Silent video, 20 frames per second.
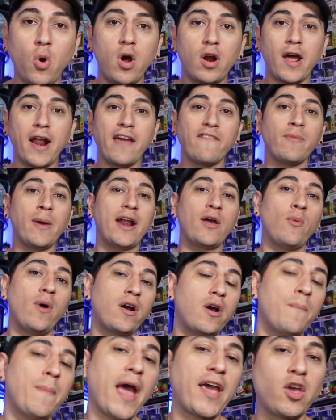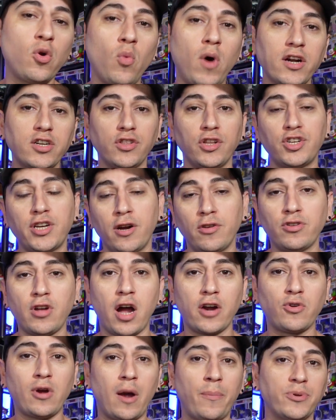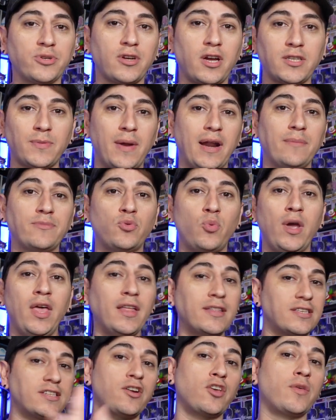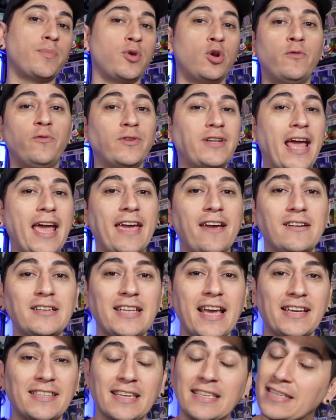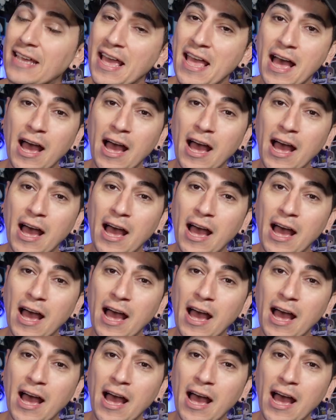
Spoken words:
going on, everybody? Welcome back. You're watching the channel Dr.Applesauce. My name's Will. It's another beautiful day here in Texas.